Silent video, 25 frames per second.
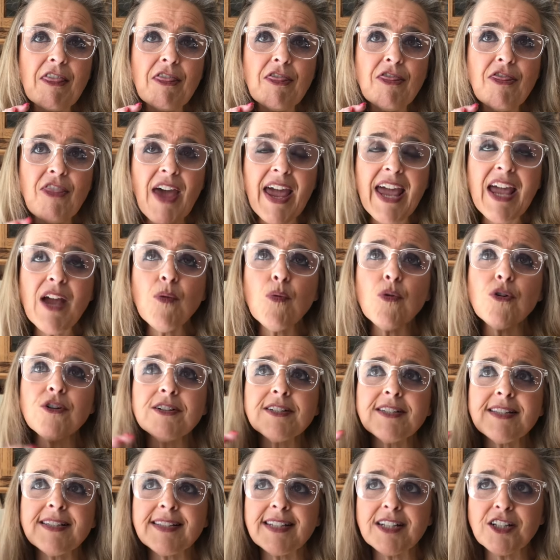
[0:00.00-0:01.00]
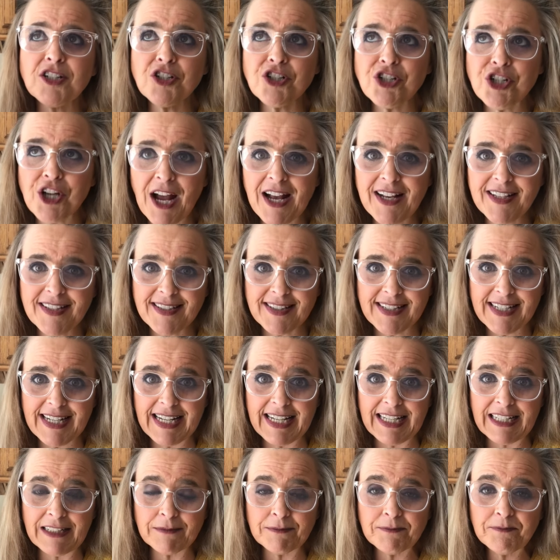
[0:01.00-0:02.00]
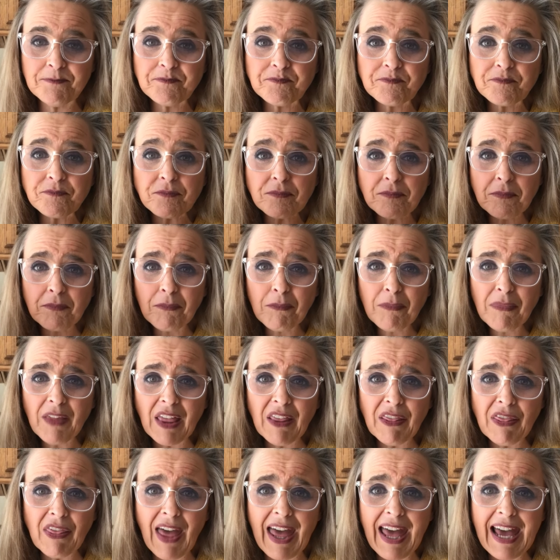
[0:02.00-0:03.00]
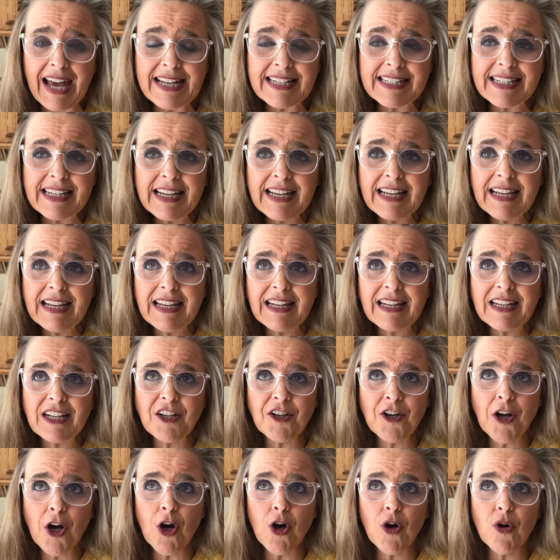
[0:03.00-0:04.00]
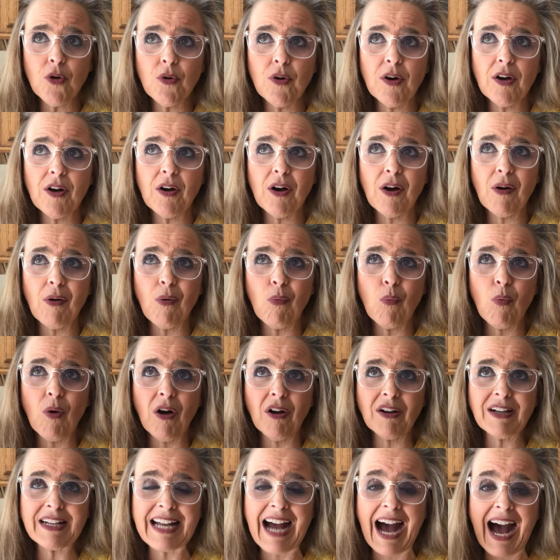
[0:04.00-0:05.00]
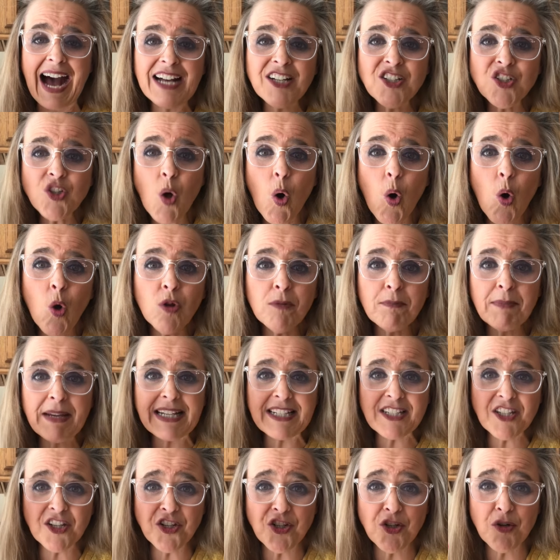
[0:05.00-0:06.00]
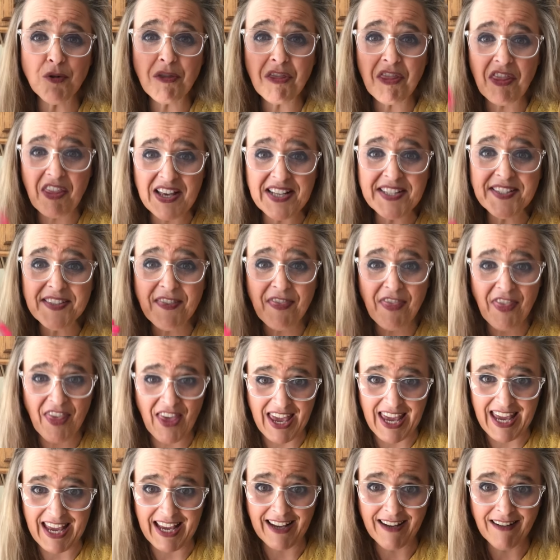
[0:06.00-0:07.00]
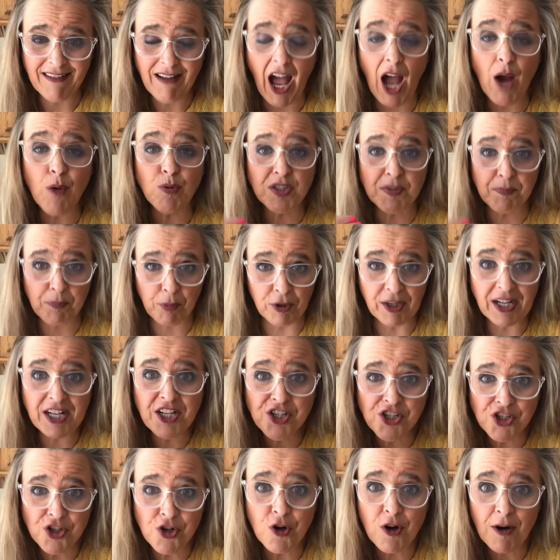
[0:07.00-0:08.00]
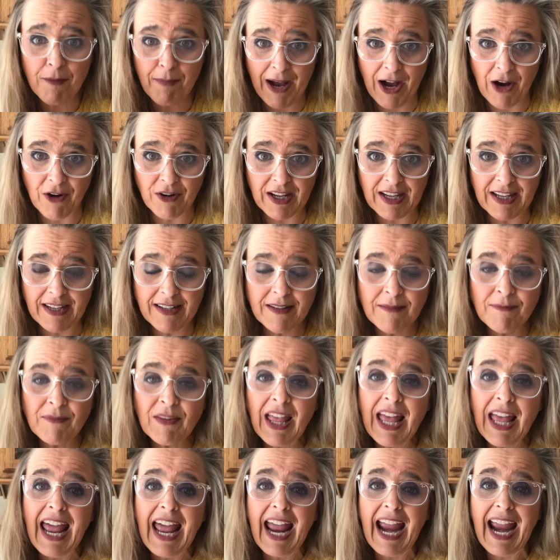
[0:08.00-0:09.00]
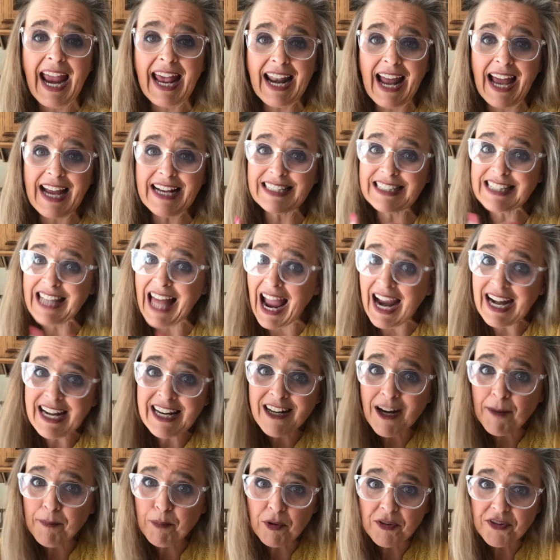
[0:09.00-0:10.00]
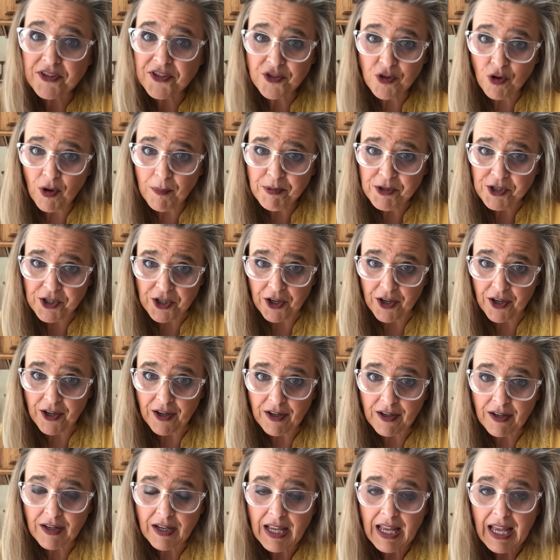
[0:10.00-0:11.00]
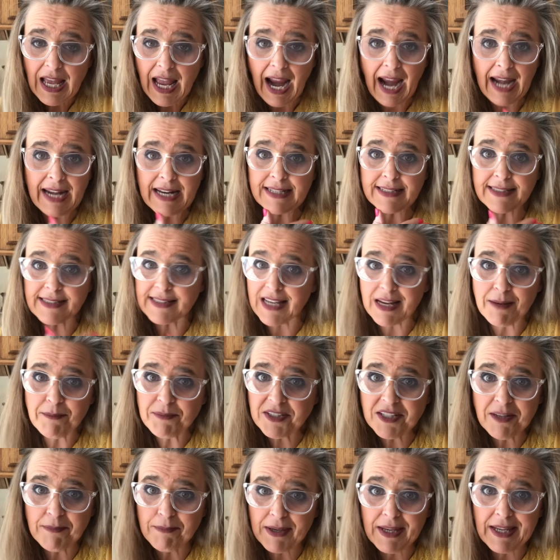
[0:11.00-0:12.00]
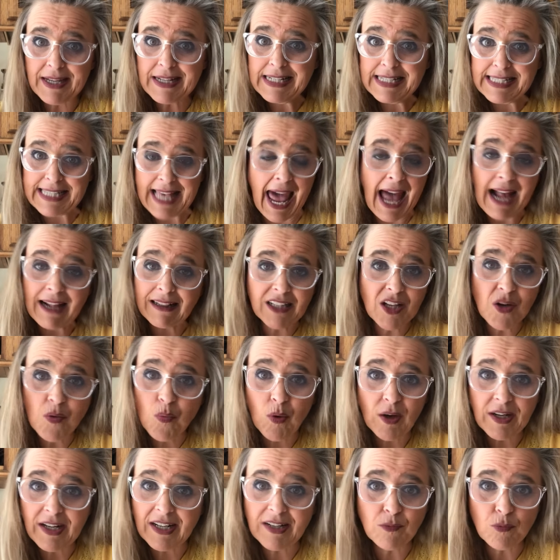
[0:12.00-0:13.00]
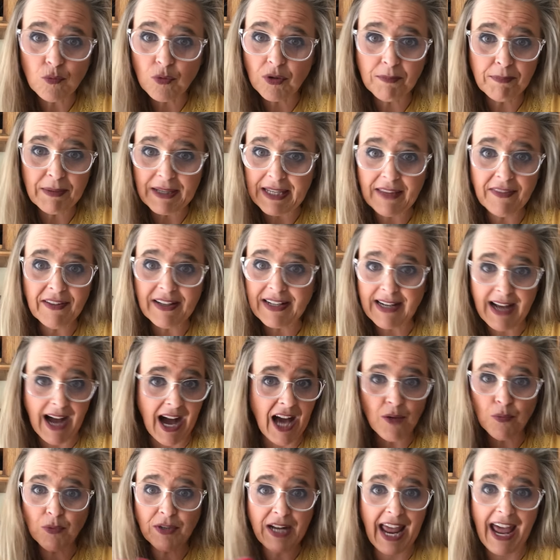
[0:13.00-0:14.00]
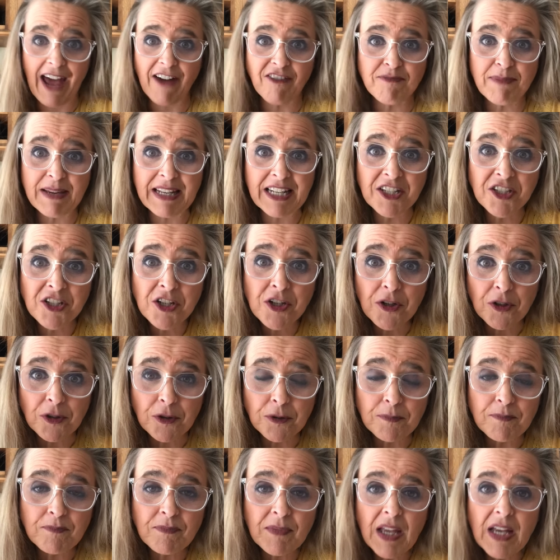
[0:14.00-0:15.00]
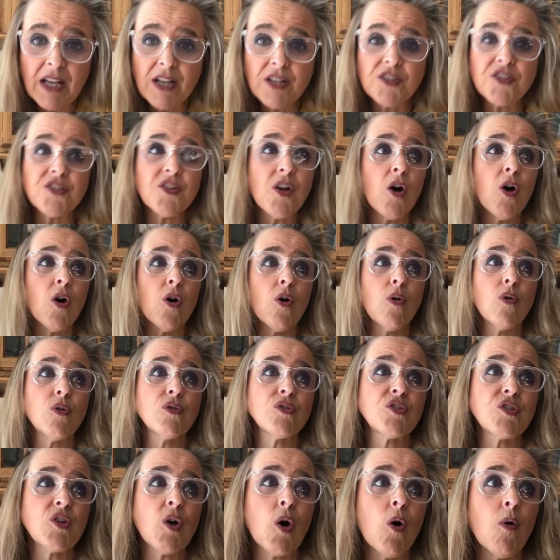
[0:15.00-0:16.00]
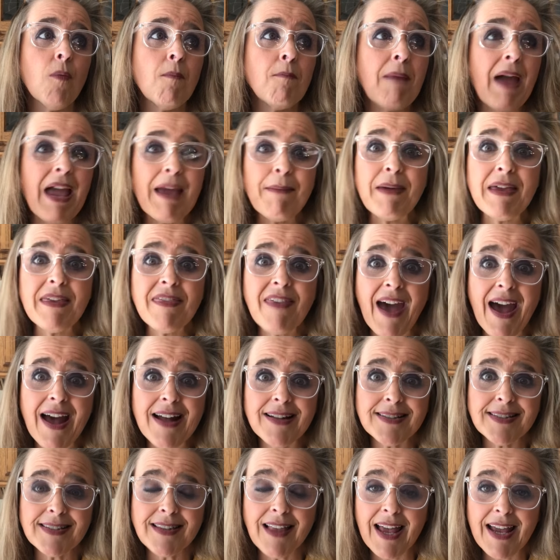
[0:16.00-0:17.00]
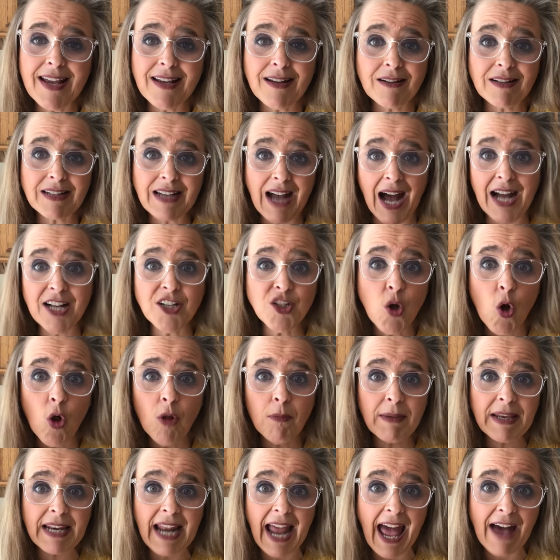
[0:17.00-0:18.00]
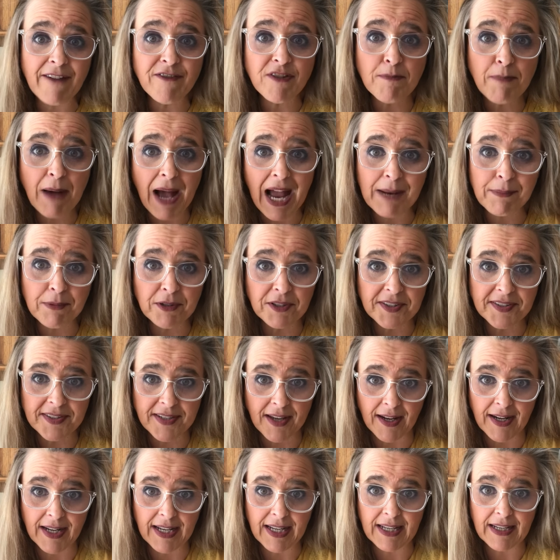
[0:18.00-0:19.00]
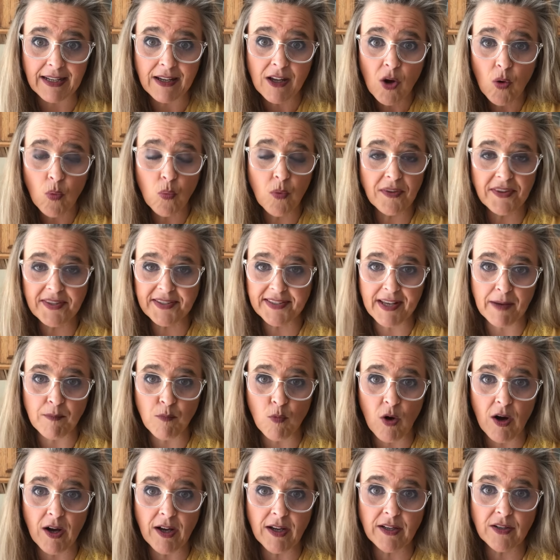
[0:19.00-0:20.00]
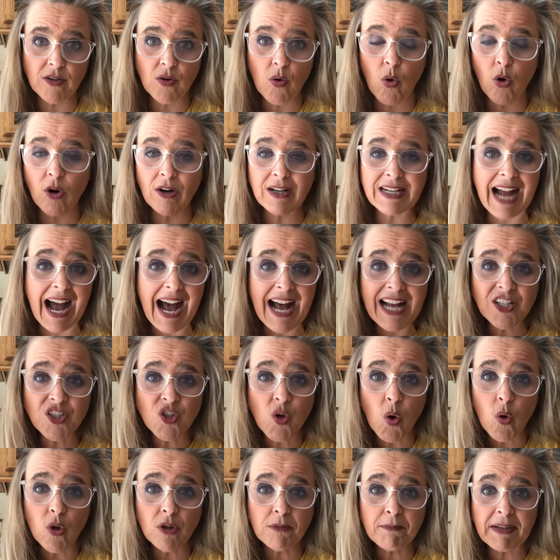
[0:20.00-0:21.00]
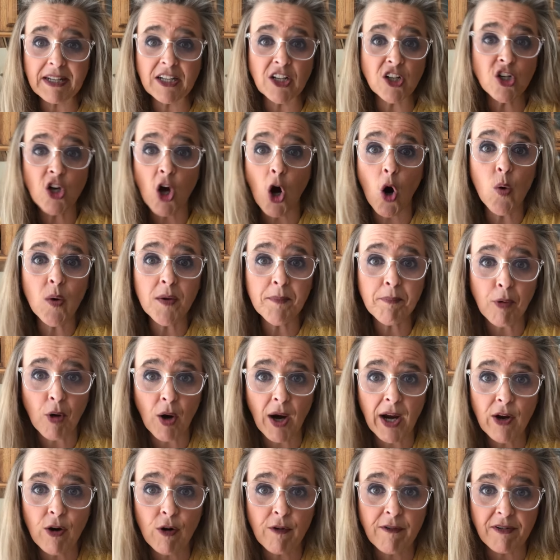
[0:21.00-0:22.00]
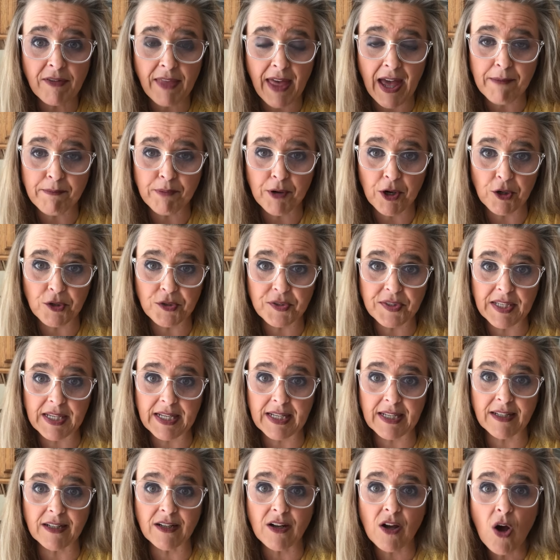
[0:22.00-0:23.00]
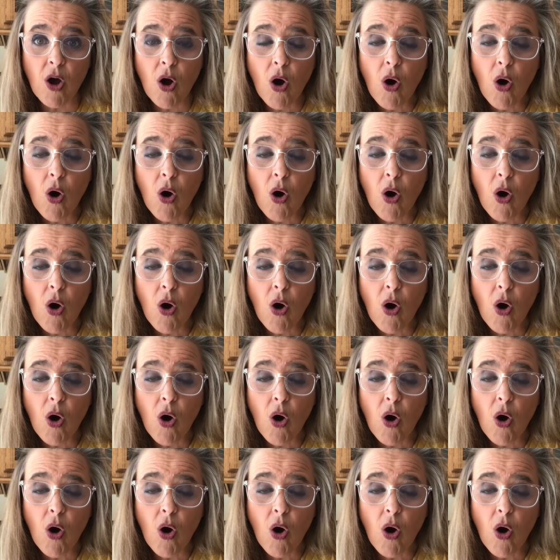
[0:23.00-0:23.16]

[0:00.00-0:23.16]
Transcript: they were suggesting that, you know, well, God told me to do this thing. I was pretty sure about it. And I lined it up with Scripture, and it seems to be exactly what it would be that God would have me to do. So, so maybe that's like God told me to have a Bible study with someone, or God told me to go and pray over that person,